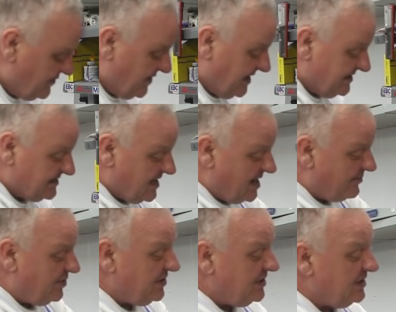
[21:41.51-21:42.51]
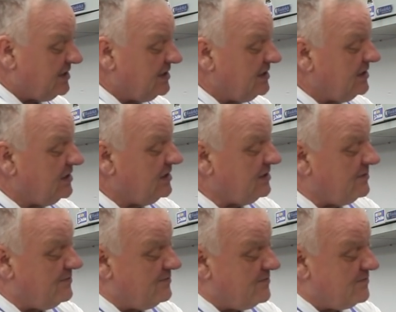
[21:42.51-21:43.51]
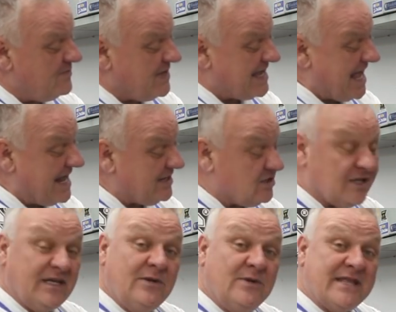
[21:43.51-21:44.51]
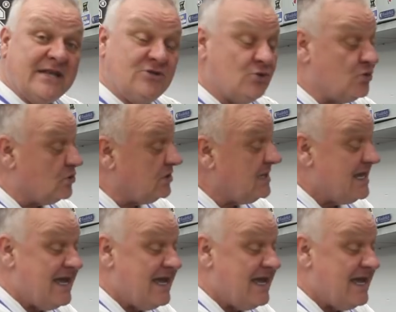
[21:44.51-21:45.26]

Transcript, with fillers: piece up mechanically with that tool